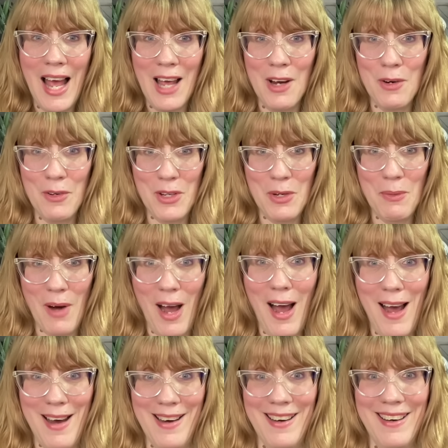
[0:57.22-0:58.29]
who you
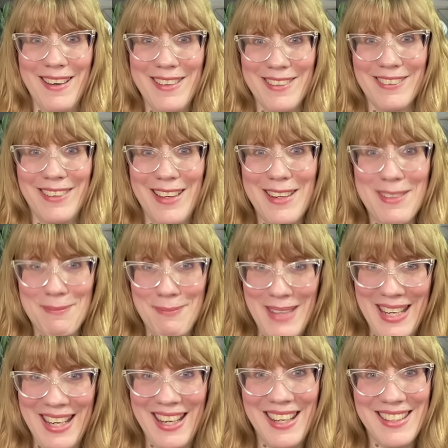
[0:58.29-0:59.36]
are. You're like
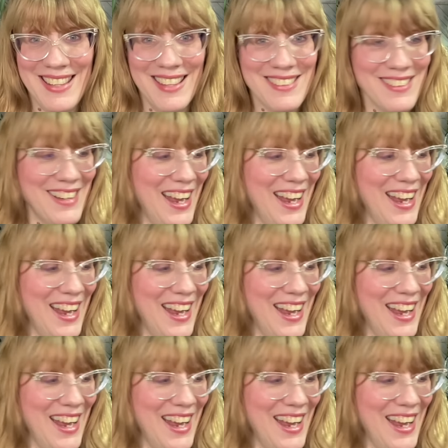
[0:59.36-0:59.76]
me, Desert